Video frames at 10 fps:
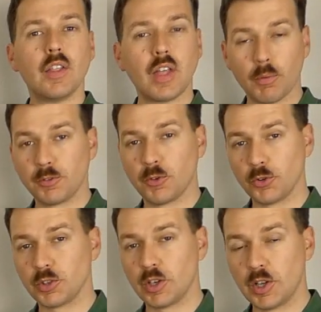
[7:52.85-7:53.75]
That will of
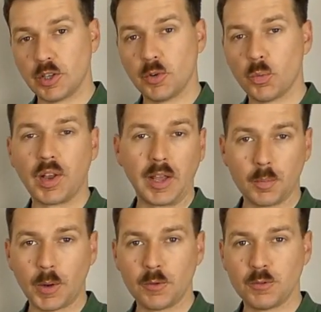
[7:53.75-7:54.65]
course alert you when I
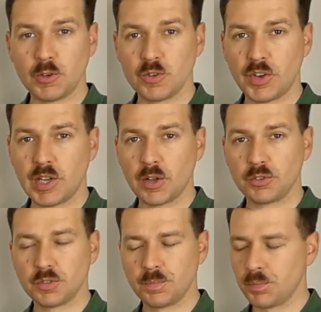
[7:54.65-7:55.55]
upload future videos.